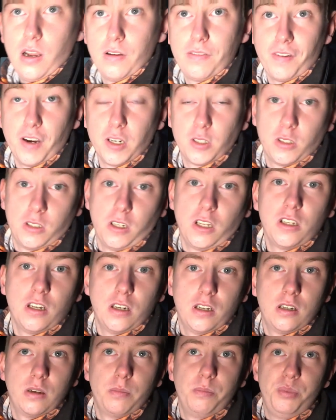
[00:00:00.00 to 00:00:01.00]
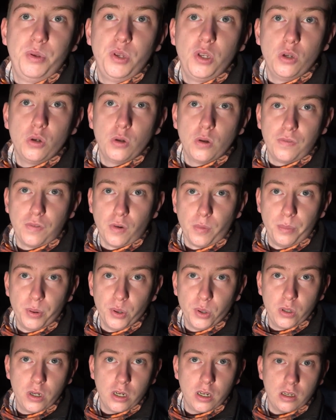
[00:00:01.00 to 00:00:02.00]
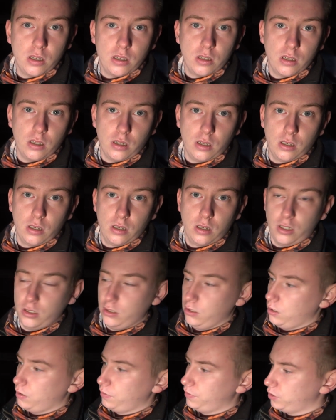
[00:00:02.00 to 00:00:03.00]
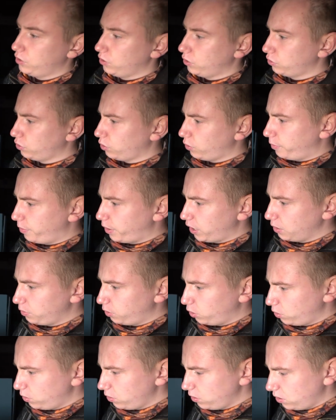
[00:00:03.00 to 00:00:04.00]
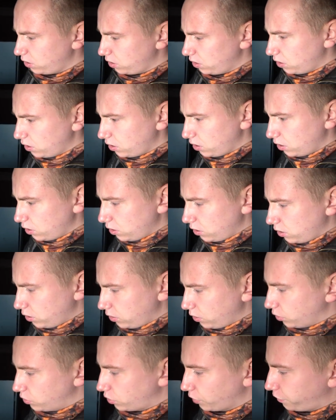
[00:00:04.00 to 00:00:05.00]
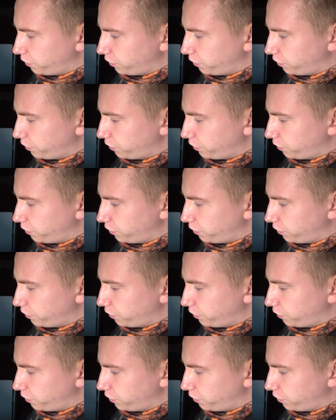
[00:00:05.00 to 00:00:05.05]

I found another beautiful book. Uh, I don't know if it's also a Bible. No, it's a